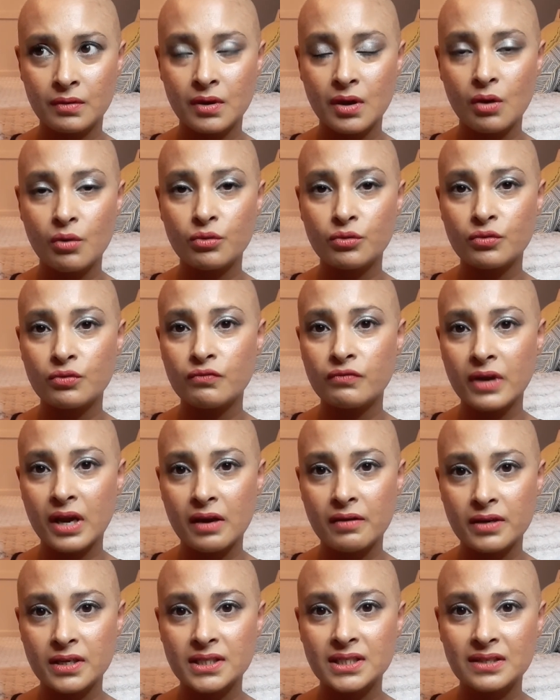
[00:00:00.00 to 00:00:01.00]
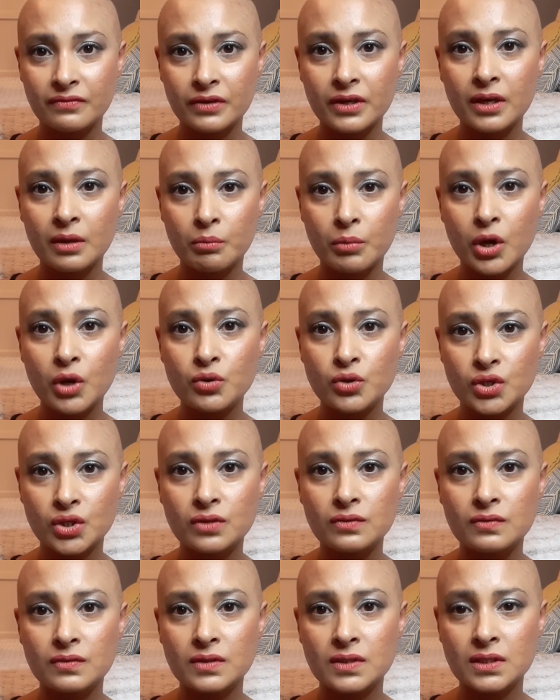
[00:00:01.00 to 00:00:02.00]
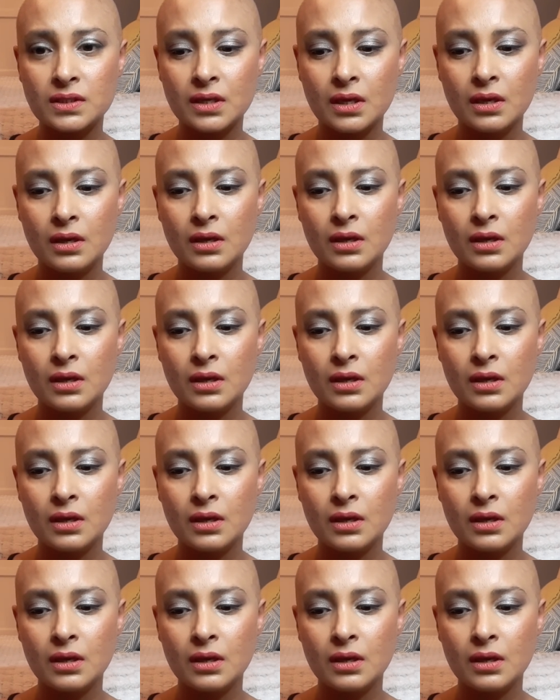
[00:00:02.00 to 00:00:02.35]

go through various different emotions,